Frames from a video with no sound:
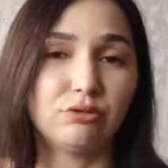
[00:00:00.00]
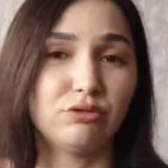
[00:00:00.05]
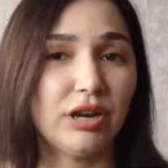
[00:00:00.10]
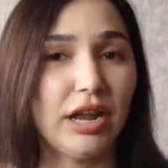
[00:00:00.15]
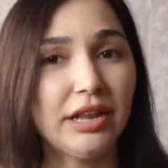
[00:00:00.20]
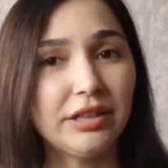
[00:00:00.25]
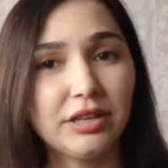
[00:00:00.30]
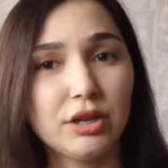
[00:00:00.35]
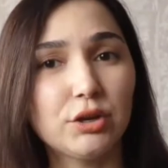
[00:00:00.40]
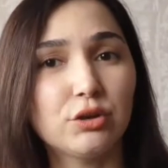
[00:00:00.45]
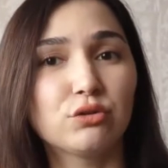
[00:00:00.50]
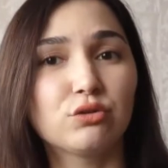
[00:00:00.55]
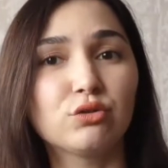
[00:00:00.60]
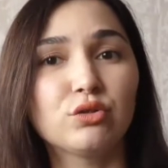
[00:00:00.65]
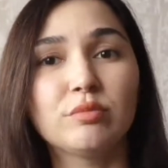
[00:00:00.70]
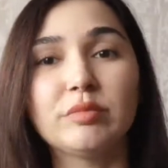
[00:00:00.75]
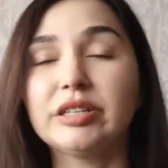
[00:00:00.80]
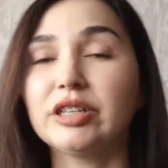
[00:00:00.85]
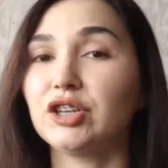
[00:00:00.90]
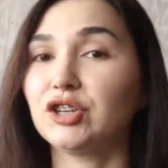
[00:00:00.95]
rented
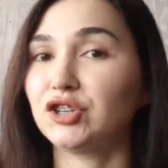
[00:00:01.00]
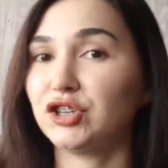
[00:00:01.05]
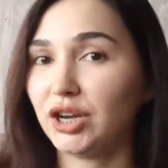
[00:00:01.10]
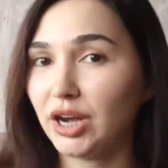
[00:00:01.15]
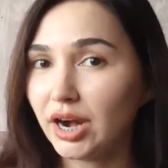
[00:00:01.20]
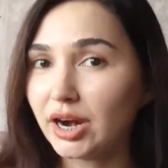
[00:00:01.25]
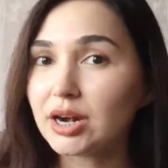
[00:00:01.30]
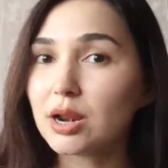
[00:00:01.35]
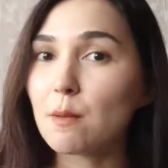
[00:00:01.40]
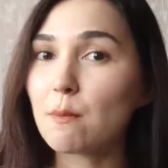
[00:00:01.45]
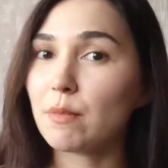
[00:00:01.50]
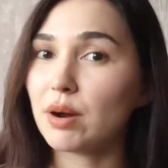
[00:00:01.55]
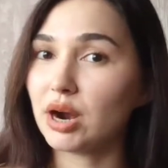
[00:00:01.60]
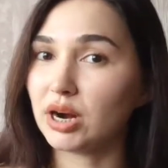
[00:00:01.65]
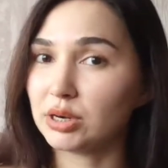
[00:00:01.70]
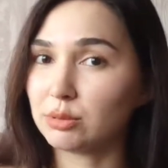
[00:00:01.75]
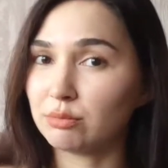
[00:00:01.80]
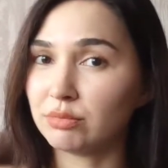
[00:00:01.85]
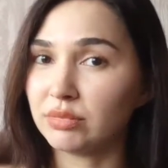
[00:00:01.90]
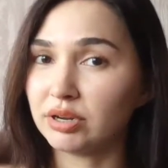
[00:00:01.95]
room in a shared
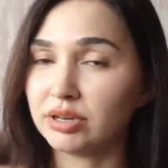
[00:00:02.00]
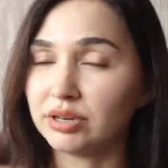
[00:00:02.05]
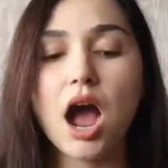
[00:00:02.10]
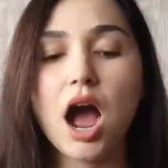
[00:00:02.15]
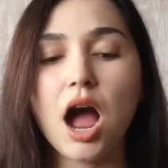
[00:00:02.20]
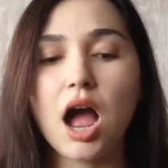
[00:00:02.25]
apartment.